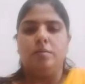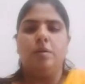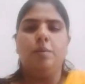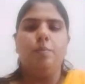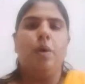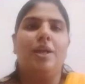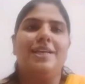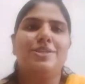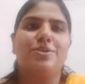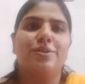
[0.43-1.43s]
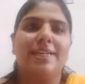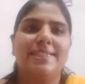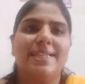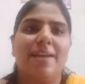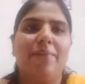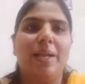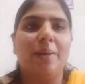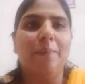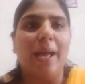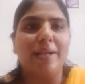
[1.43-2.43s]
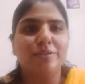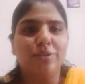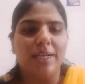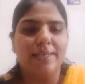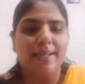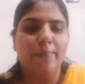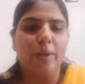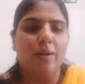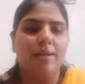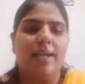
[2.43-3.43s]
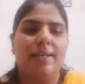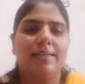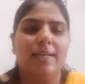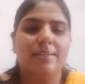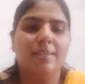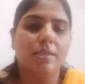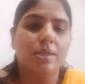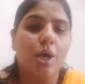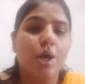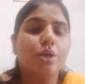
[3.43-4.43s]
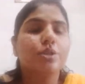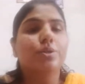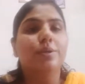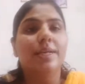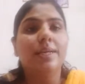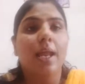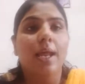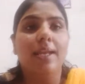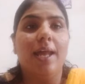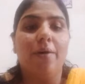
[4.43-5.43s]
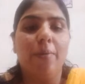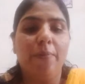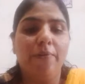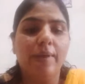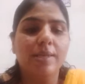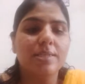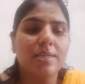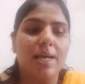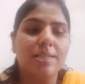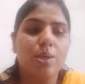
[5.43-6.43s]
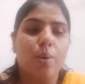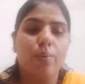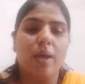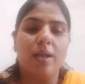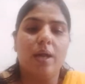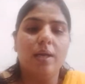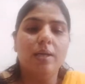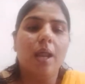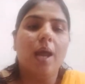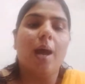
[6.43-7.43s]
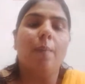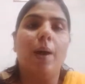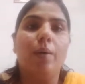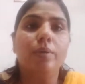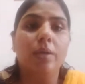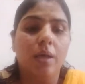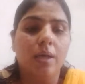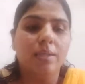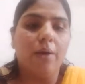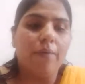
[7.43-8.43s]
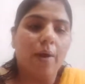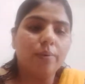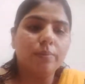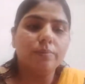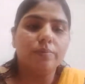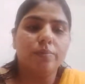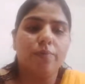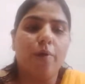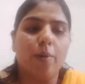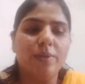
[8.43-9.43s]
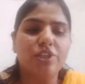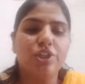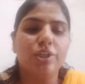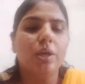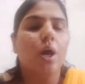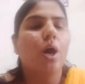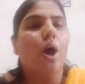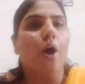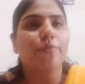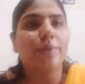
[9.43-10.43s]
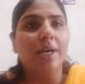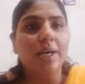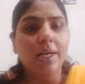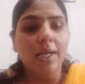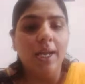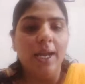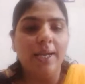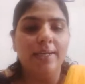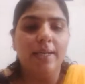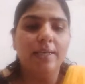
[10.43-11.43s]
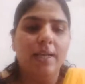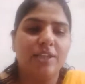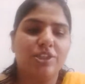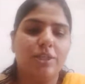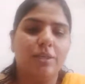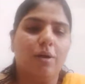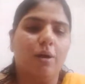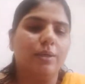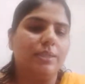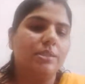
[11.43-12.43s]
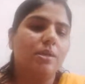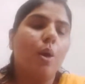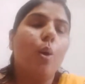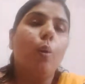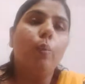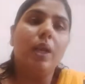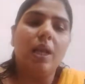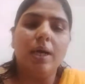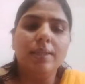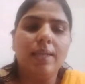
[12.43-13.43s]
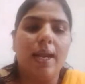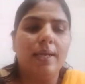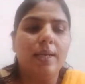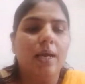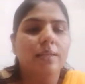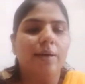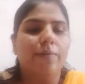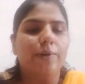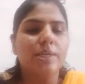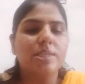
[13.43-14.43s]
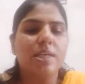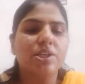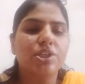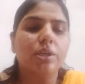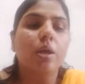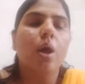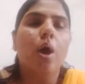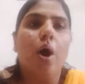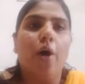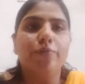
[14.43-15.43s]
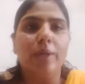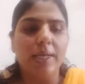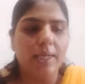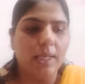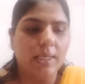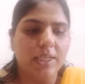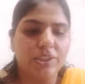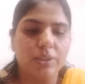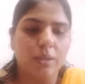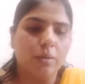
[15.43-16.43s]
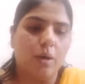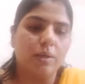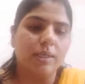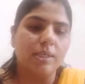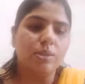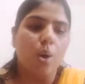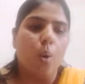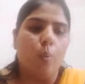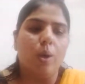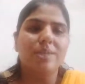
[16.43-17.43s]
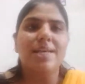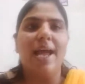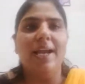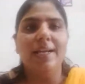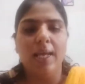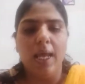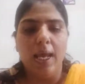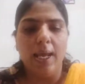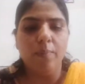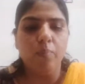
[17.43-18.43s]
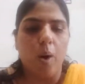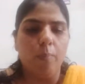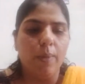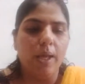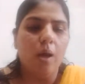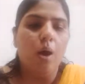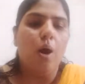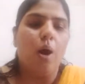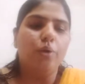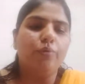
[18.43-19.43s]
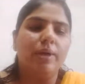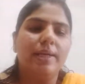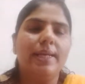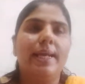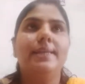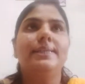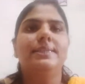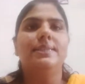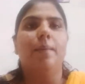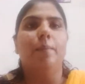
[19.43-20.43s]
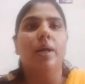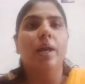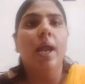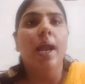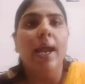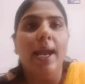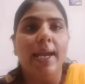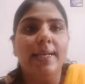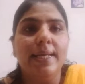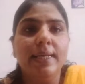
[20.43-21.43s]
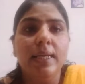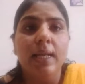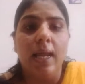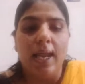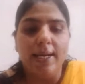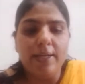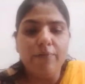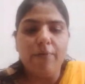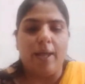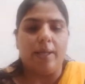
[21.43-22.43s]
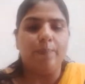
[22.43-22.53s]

Good morning students and welcome back to Alchemy online classes. Student, in our previous class we learned about the formation of the Indian National Congress. We learned that the first session of the Indian National Congress was held in Bombay on 28 December 1885.